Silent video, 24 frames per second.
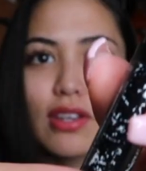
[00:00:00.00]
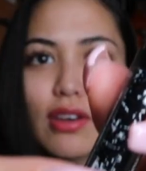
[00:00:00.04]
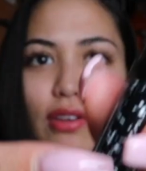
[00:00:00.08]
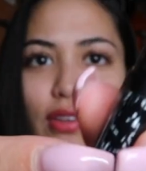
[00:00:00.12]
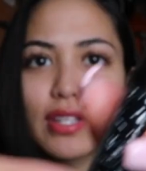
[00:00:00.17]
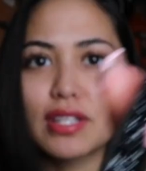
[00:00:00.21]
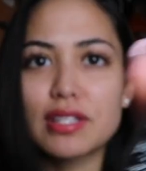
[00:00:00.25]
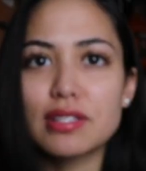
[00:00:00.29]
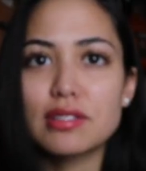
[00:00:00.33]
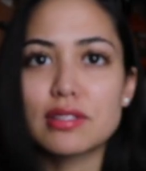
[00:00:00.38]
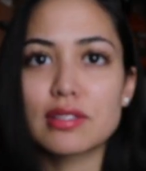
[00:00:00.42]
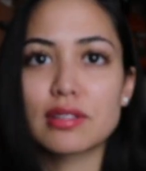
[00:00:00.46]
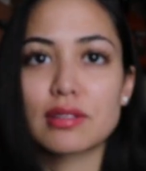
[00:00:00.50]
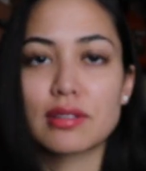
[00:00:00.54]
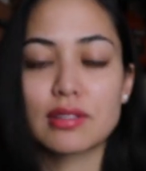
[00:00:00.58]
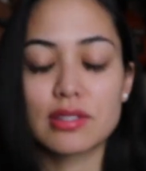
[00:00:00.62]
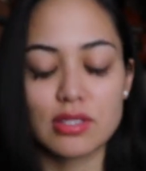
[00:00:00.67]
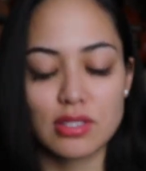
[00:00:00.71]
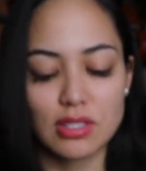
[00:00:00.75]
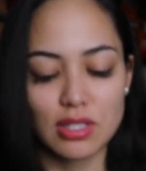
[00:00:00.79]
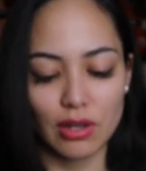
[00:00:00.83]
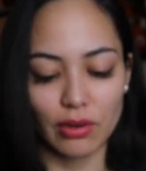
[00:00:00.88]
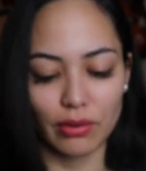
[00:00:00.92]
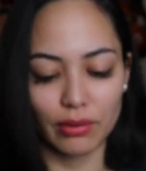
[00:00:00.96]
is all
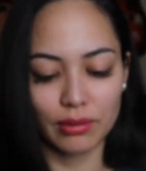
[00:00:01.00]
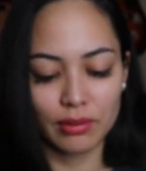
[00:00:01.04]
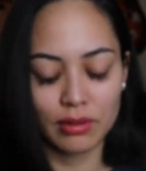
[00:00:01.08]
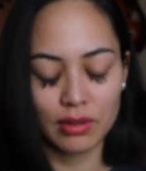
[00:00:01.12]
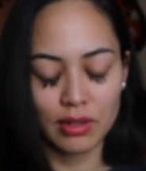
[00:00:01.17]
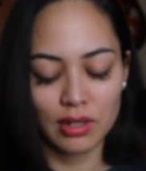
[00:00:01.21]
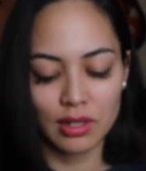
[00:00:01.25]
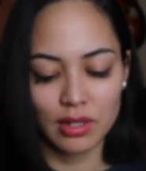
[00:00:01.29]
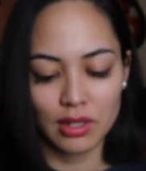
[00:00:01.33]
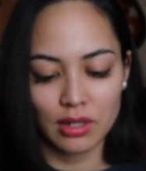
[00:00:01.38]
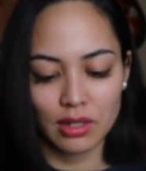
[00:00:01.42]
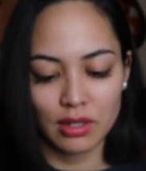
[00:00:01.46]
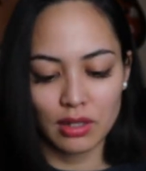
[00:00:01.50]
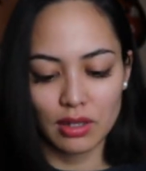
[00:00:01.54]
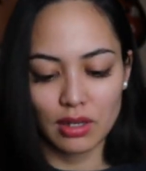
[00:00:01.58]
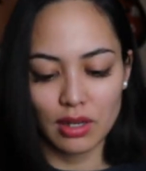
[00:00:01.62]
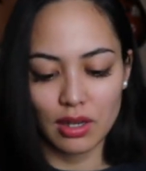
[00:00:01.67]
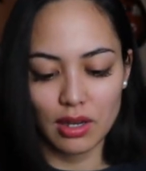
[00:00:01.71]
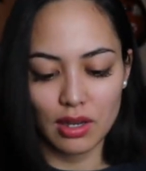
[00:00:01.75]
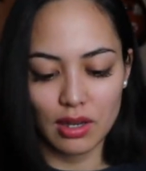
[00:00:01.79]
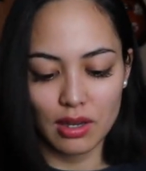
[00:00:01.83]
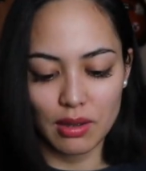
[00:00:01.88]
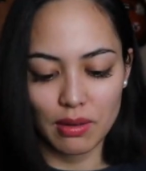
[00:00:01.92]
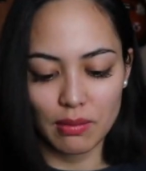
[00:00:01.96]
this? So,
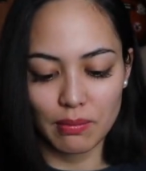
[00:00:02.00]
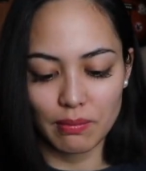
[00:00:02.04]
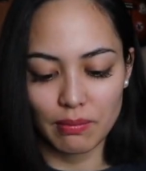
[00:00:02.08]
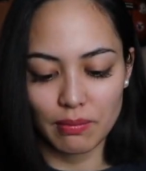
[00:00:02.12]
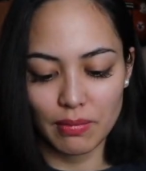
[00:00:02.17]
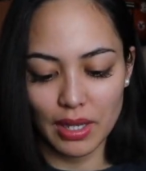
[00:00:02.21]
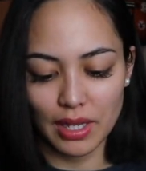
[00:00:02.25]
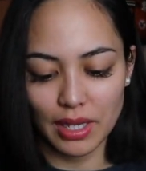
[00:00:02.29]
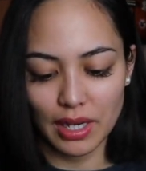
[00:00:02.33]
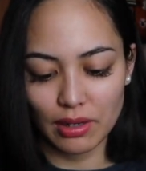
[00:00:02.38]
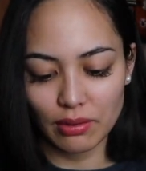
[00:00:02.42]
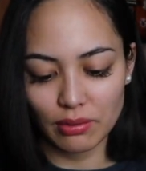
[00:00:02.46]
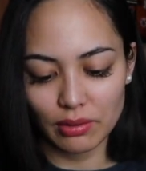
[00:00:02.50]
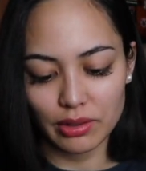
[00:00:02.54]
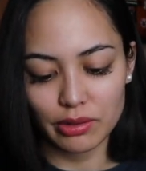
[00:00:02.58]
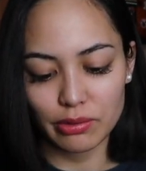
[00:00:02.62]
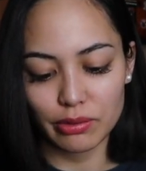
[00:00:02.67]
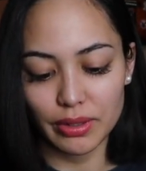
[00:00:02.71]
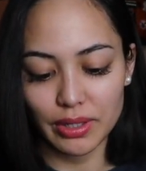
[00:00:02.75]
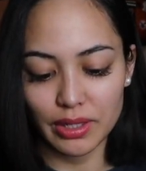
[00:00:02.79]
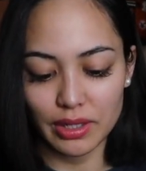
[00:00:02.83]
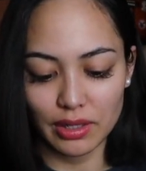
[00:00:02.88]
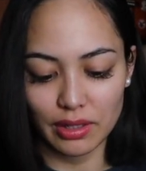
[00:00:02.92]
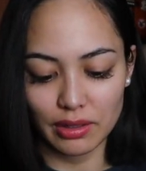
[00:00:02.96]
um, I can't really
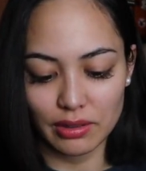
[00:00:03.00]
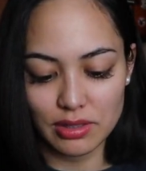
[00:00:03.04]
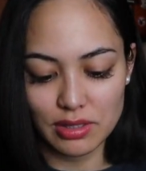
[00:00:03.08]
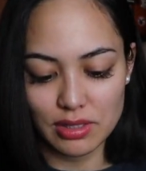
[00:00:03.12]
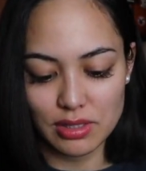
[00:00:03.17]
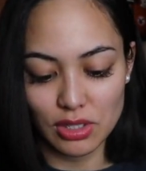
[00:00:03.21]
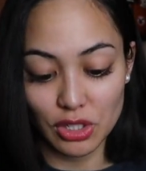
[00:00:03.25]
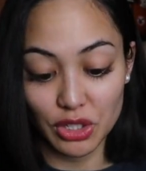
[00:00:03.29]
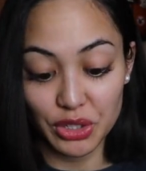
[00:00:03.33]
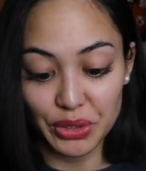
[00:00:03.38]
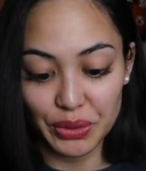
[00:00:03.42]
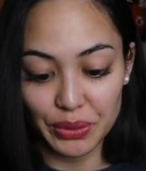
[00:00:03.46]
read it to